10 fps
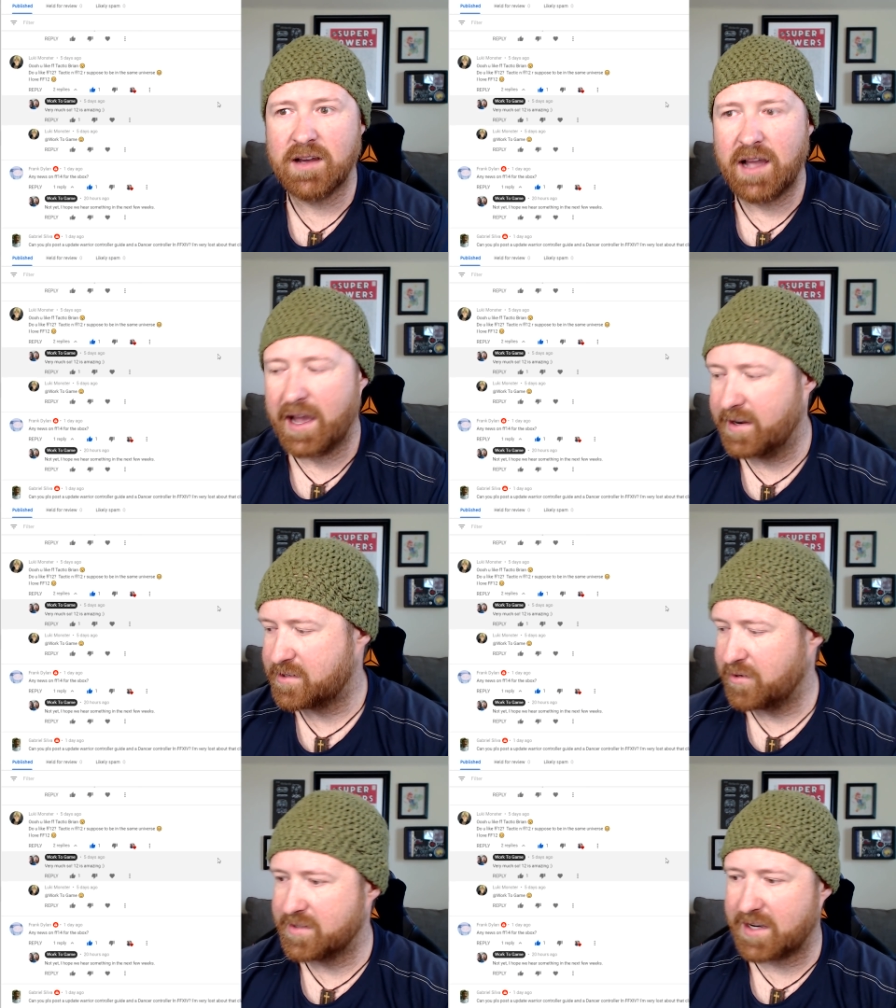And as
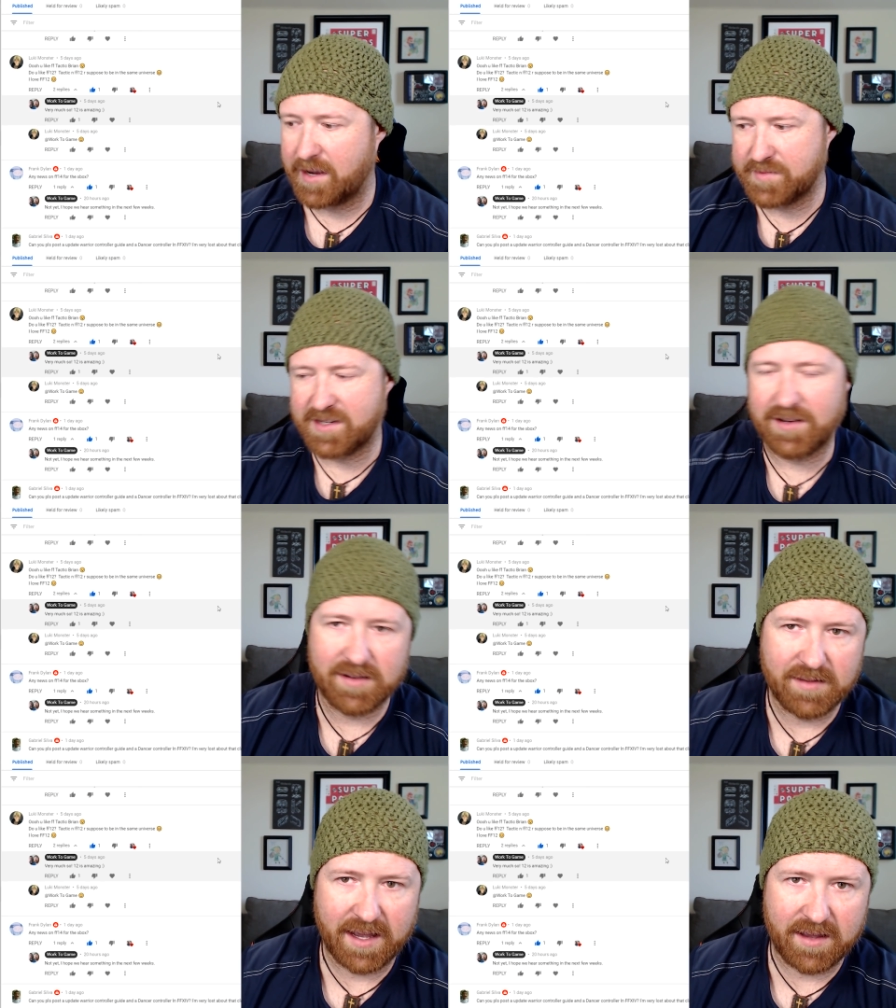soon as it comes
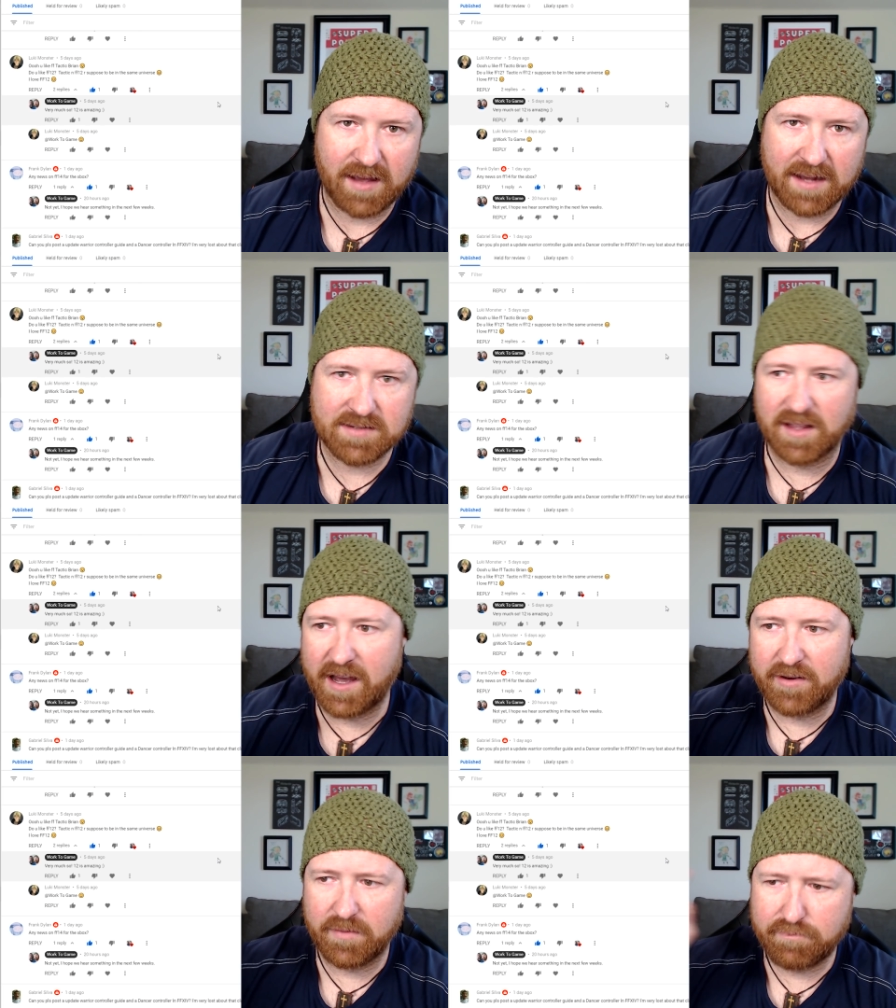to like
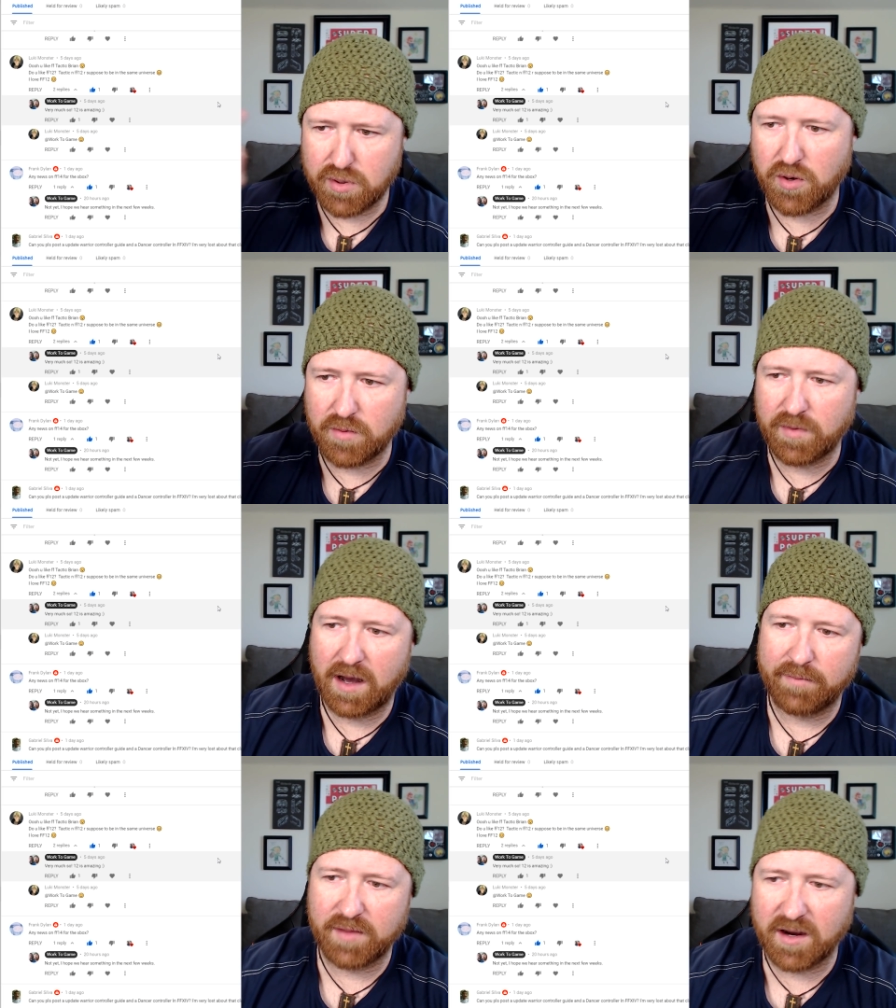XCloud, boom,
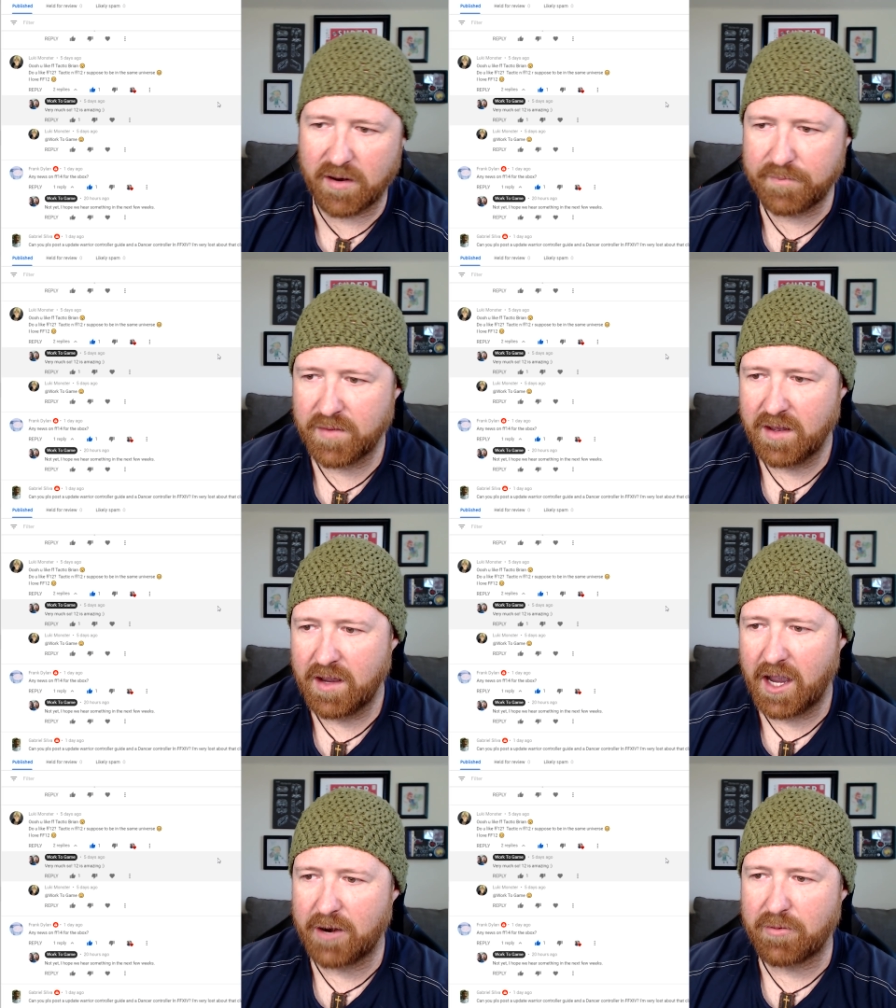I'm there
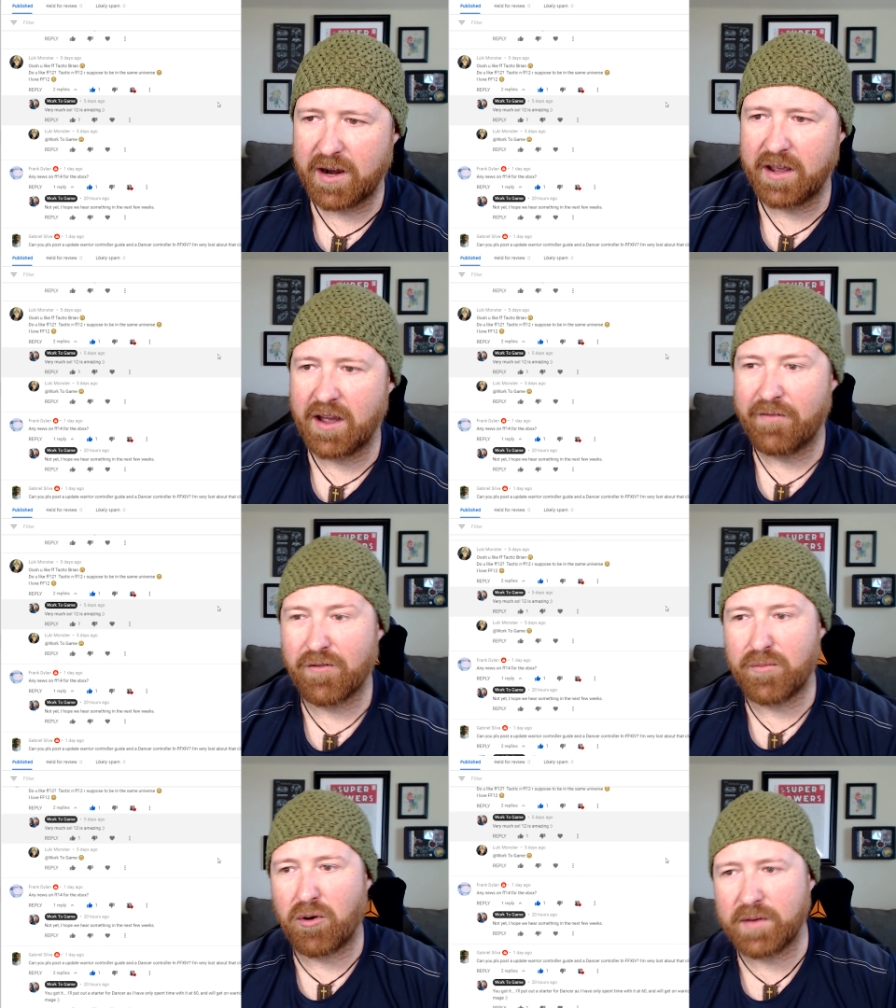and ready for
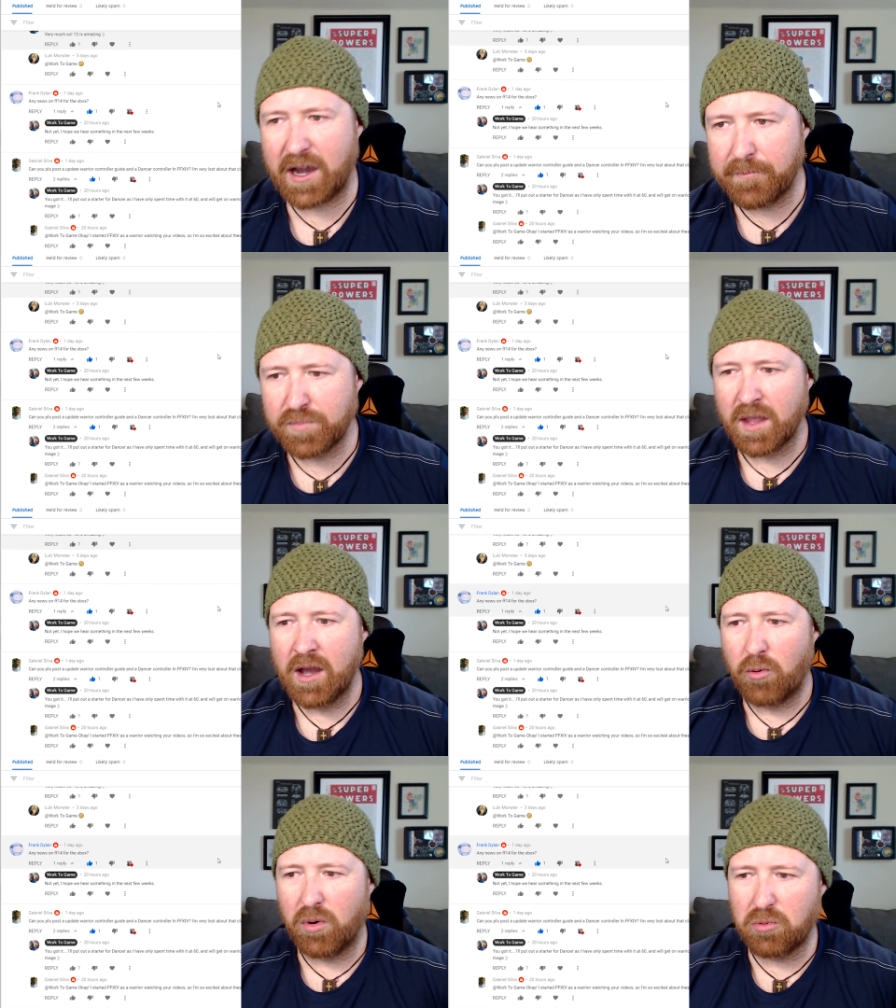more. Now
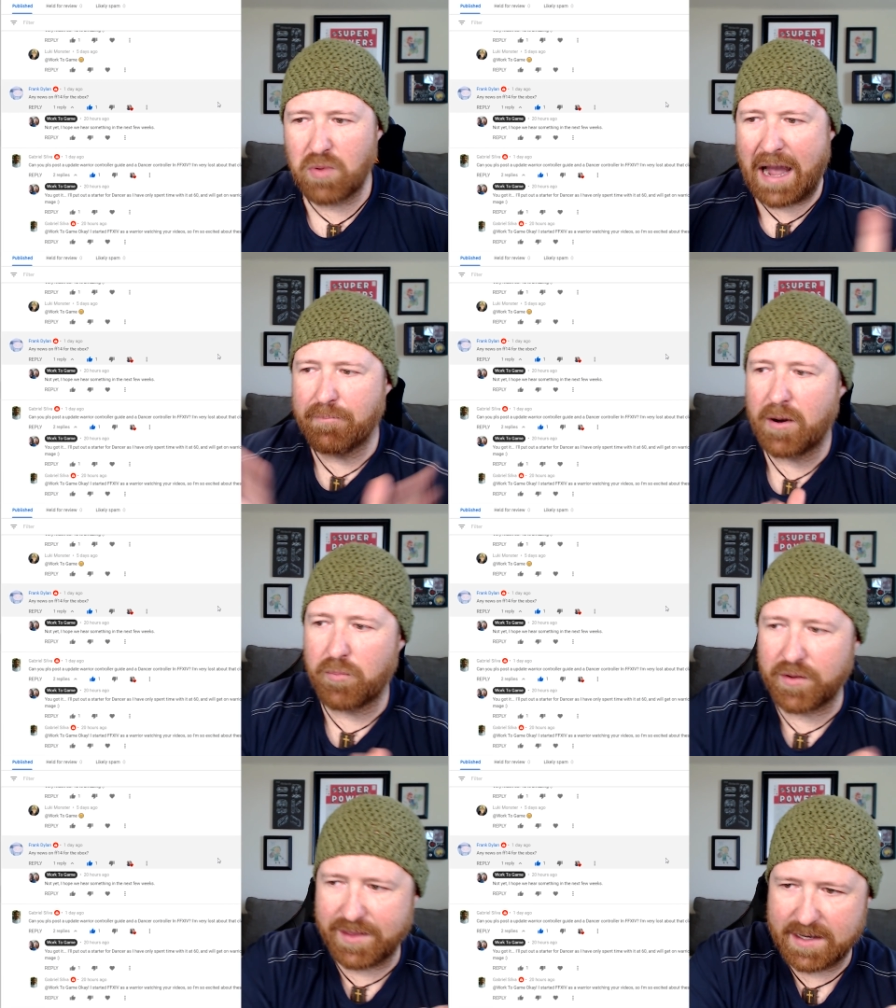we'll wrap up
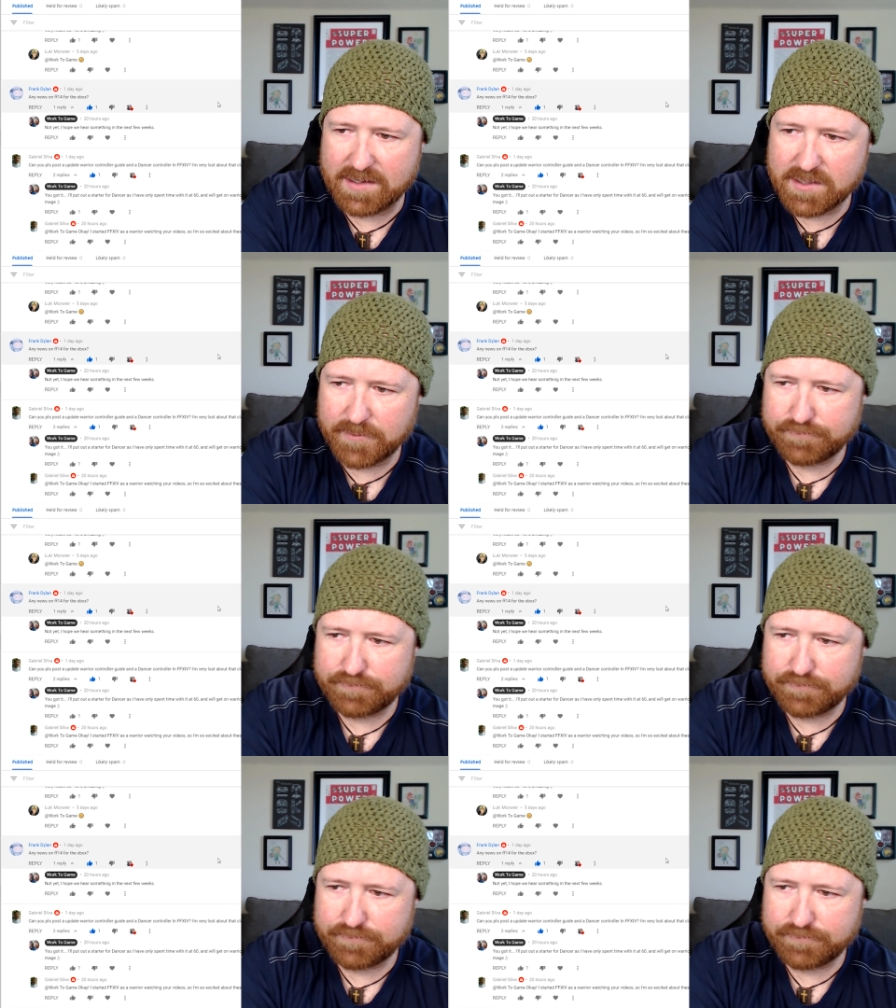with this.